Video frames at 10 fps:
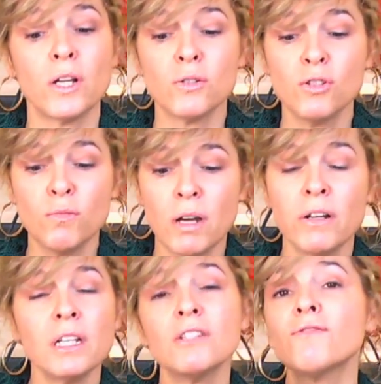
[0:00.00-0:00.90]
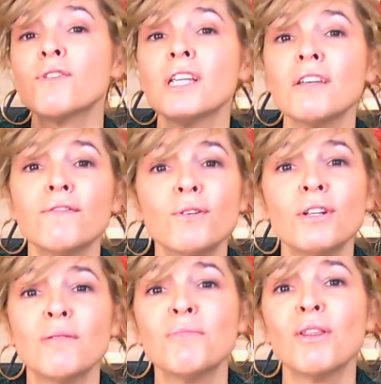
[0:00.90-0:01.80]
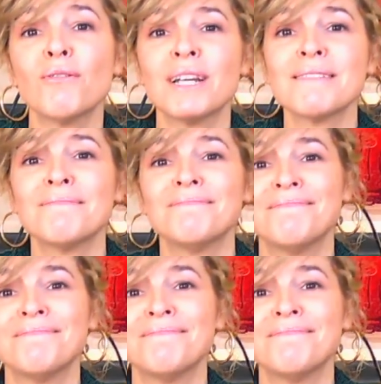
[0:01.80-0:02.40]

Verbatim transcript: So turmeric is freaky food number three.